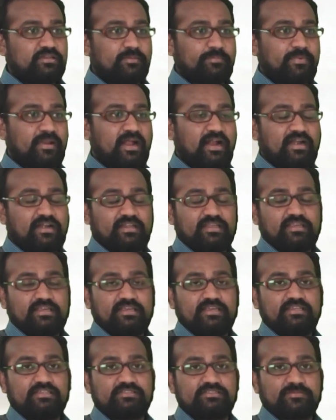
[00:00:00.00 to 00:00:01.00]
the plant
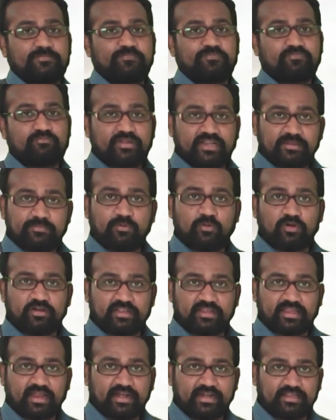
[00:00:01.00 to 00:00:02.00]
is
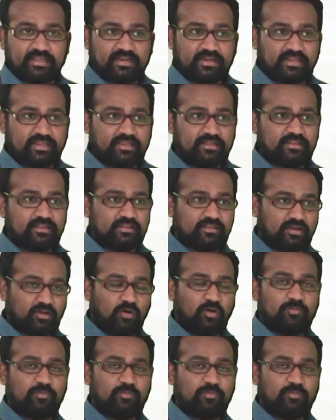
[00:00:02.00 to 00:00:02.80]
free-floating category, then